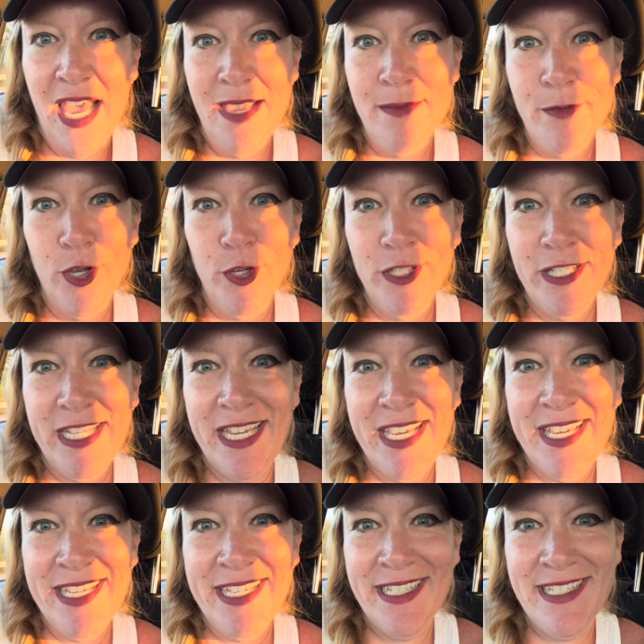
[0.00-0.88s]

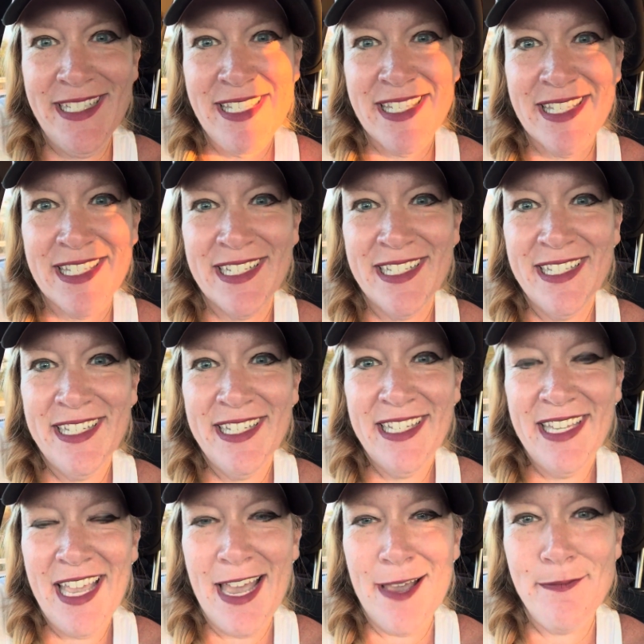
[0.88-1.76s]
Moldies!
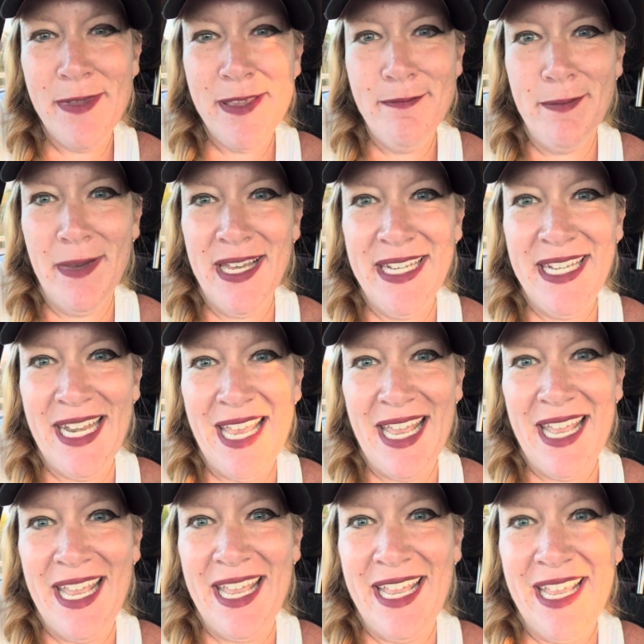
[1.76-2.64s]
Happy
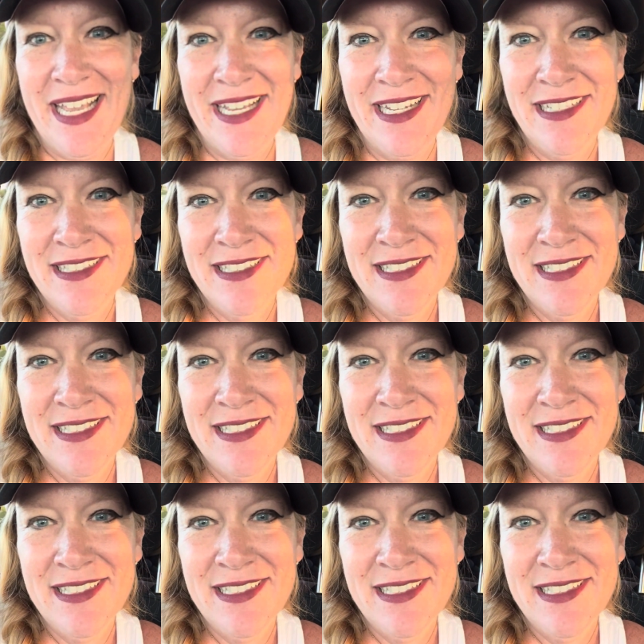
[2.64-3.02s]
Monday.